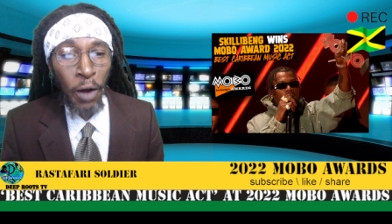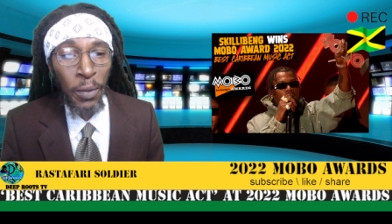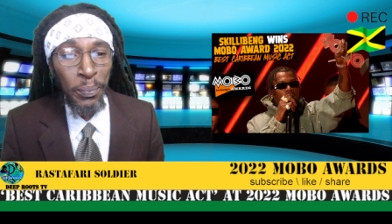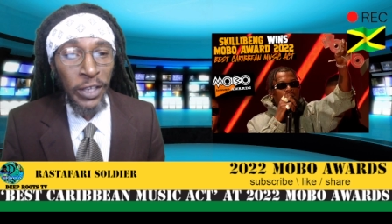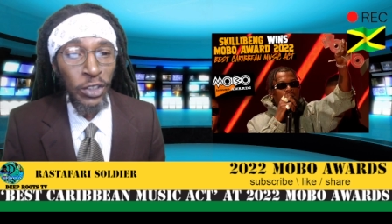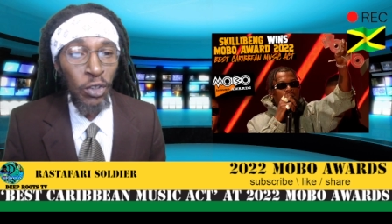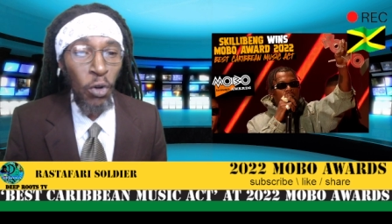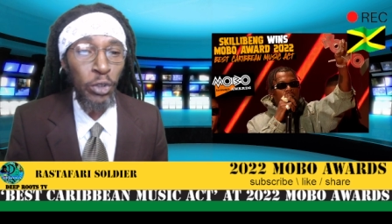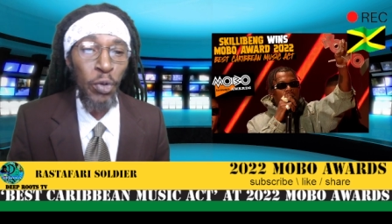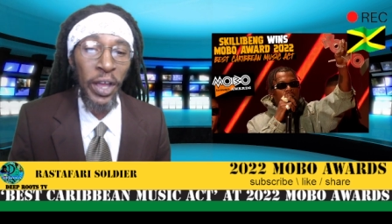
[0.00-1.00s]
R&B,
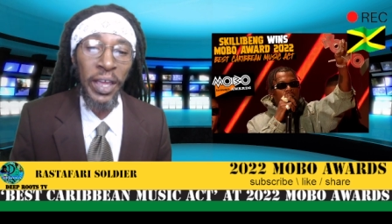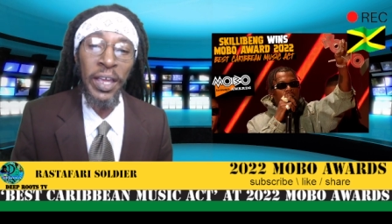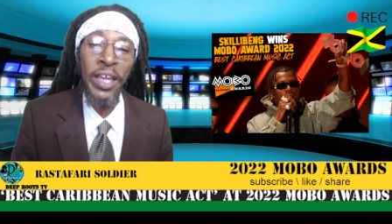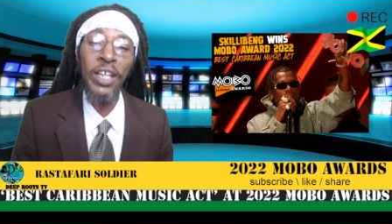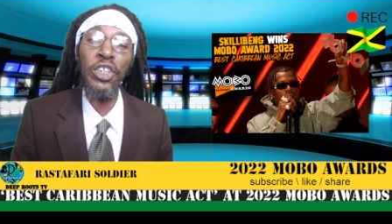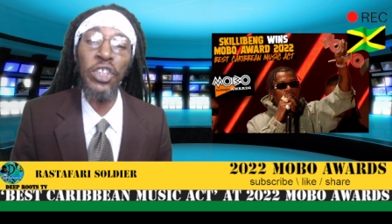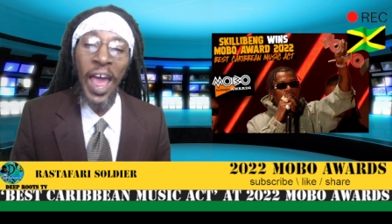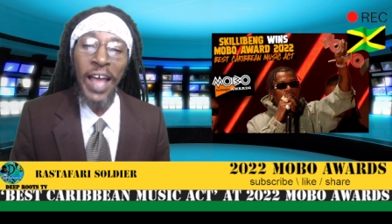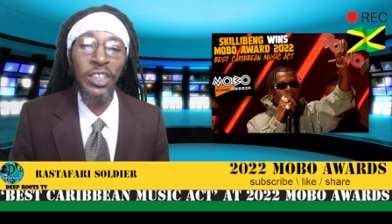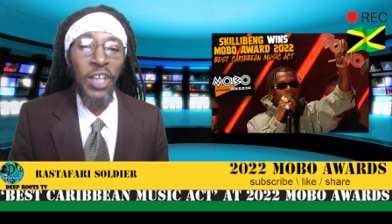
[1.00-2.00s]
souls, reggae,
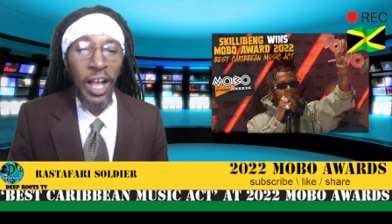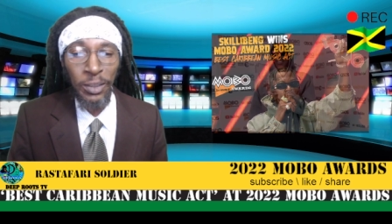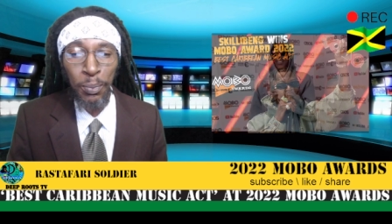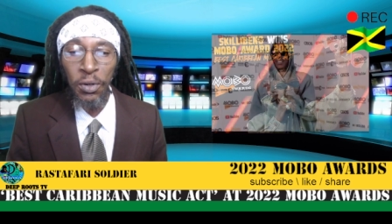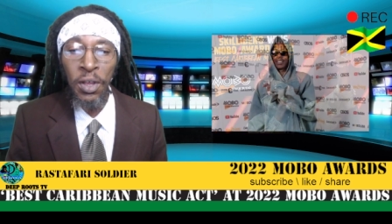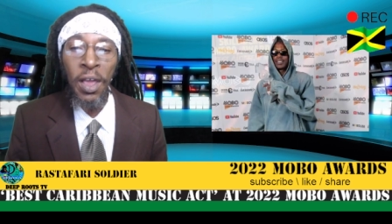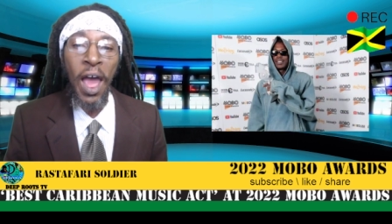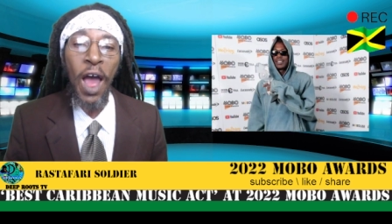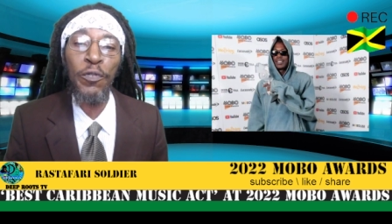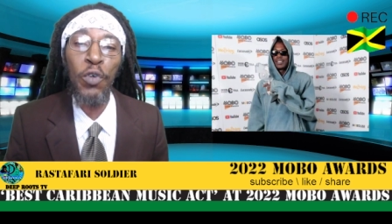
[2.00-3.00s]
jazz, gospel,
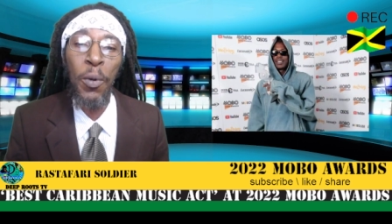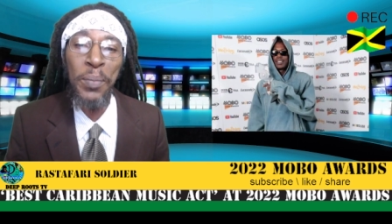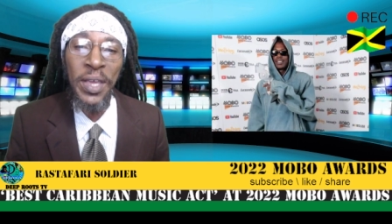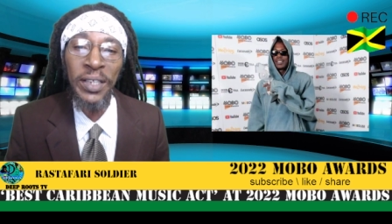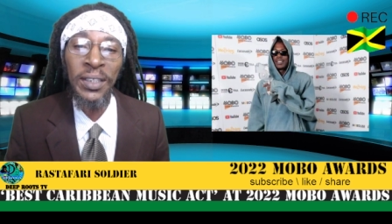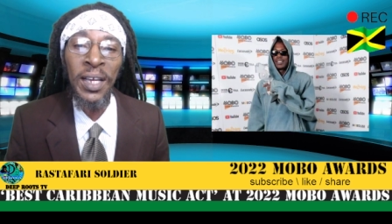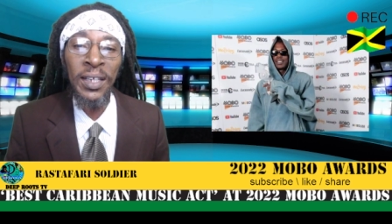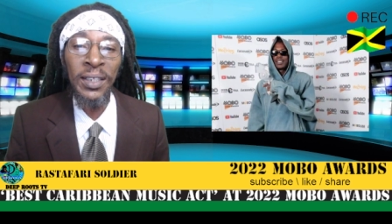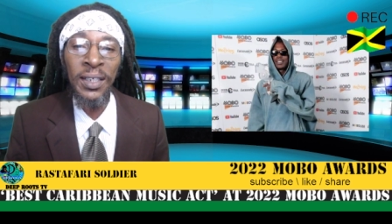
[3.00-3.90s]
afrobeat.